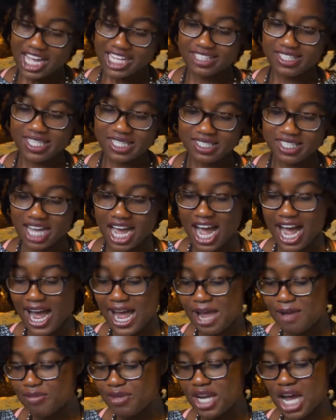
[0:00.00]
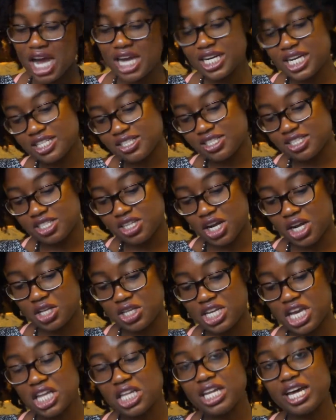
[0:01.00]
And since I'm not
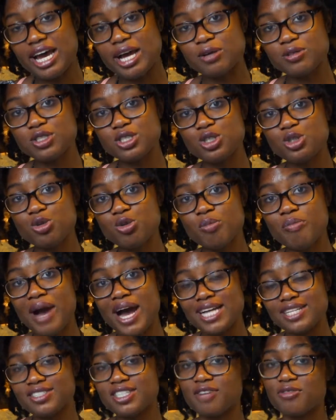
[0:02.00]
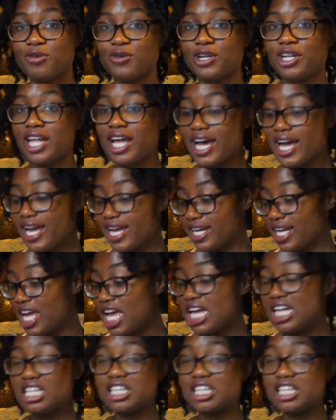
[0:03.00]
necessarily allowed to buy stuff online,